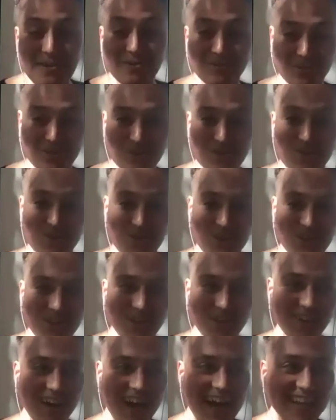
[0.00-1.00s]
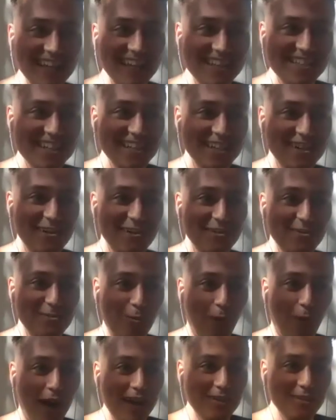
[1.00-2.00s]
For sure. And it's like
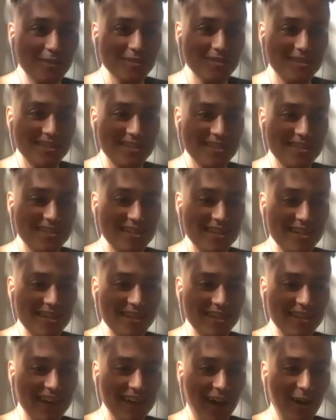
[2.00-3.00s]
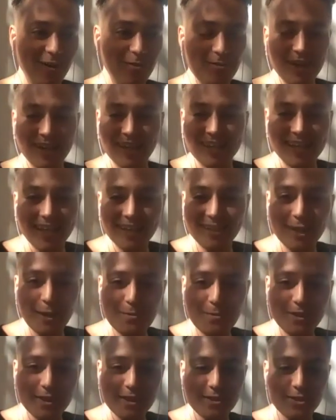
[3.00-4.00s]
wild to see how we can end up
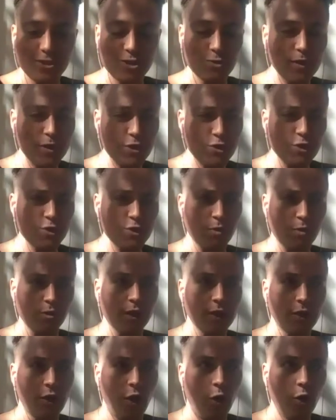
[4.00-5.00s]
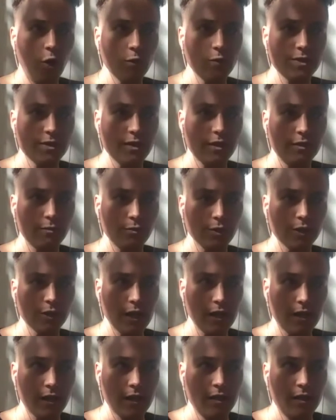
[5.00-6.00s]
in these situations where like all of a sudden we're
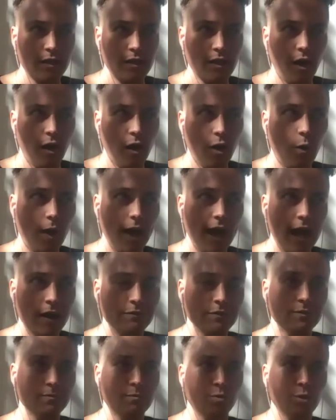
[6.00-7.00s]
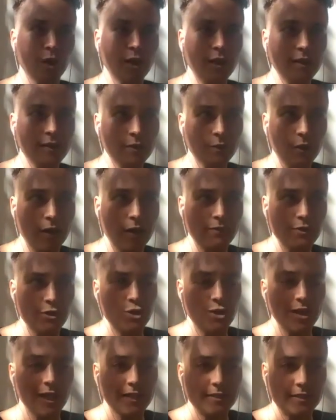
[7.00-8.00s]
like, oh, I haven't prayed or I haven't
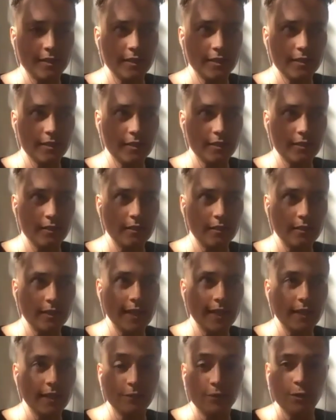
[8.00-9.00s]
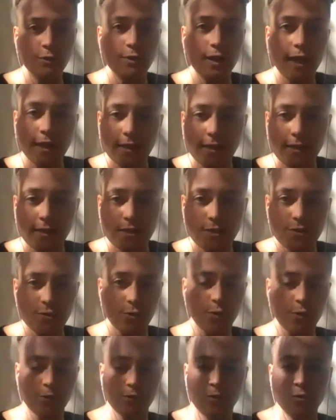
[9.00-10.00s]
checked in a few days
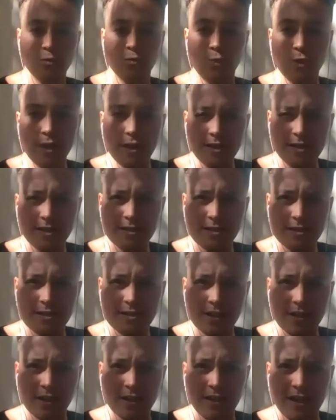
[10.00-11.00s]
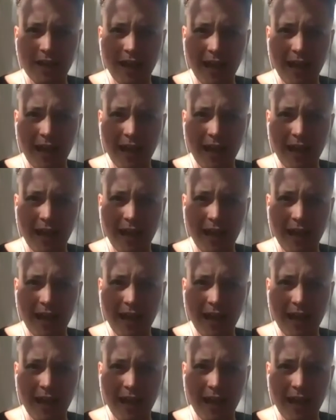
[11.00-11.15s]
or a few weeks.